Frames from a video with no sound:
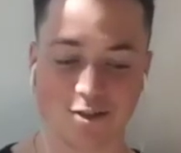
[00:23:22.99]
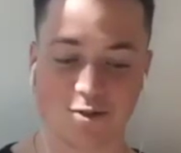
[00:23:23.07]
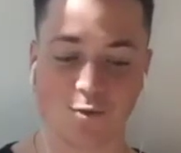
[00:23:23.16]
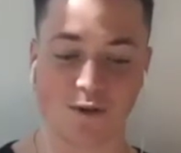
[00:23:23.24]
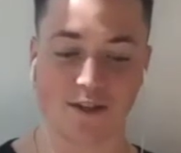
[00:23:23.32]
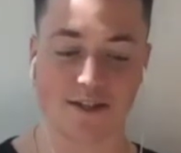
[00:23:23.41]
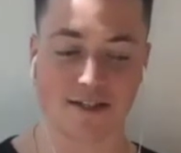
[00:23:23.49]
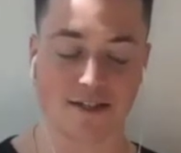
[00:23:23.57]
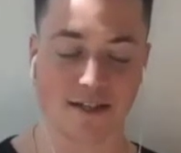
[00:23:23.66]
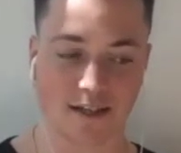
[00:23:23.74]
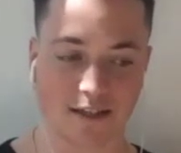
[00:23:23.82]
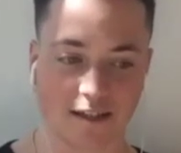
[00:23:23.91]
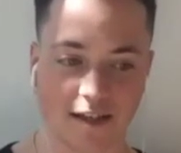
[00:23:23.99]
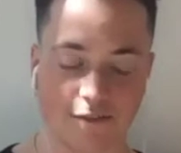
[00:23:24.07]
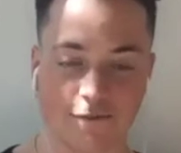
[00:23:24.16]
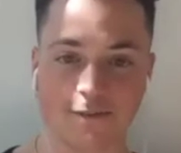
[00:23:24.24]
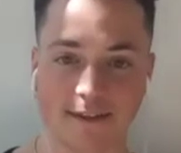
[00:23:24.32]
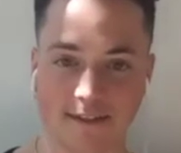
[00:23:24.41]
just witnessing and
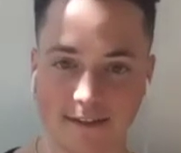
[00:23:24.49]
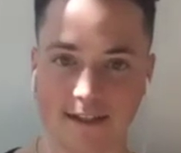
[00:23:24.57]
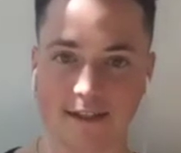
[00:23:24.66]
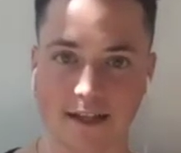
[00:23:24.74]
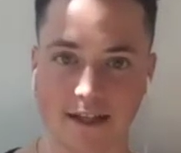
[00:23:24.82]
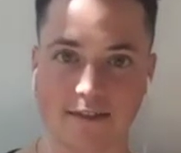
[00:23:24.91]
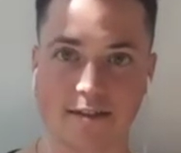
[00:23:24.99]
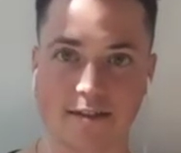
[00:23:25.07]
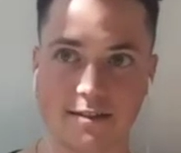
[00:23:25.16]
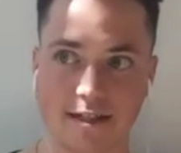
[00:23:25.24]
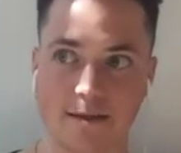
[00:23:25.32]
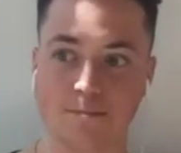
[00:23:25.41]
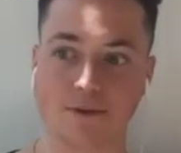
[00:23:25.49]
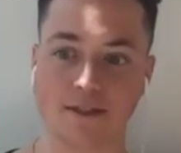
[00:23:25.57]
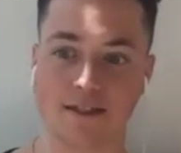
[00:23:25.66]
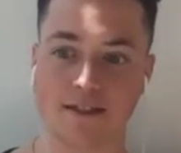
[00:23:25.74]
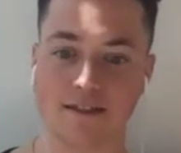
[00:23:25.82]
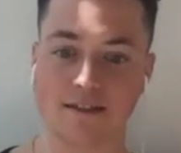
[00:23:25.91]
feeling like the
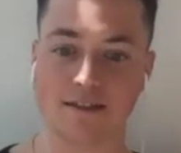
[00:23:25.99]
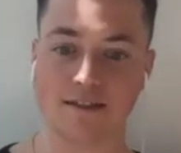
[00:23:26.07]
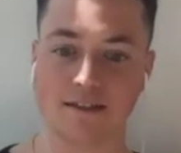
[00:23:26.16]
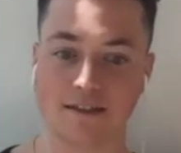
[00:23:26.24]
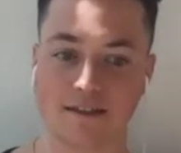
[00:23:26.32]
deeply,